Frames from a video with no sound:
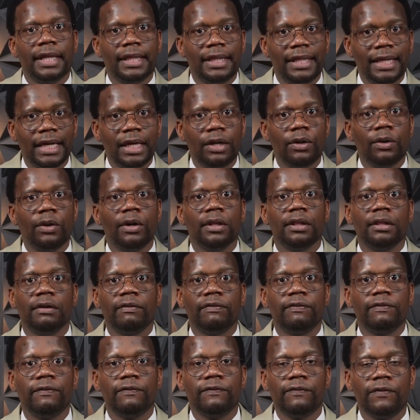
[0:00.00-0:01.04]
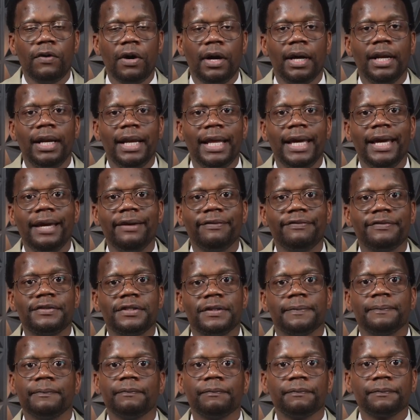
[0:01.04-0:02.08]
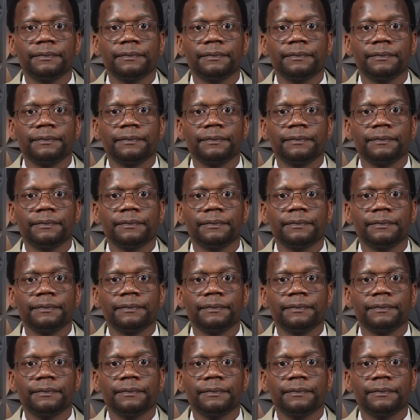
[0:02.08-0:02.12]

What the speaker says: Then on the far left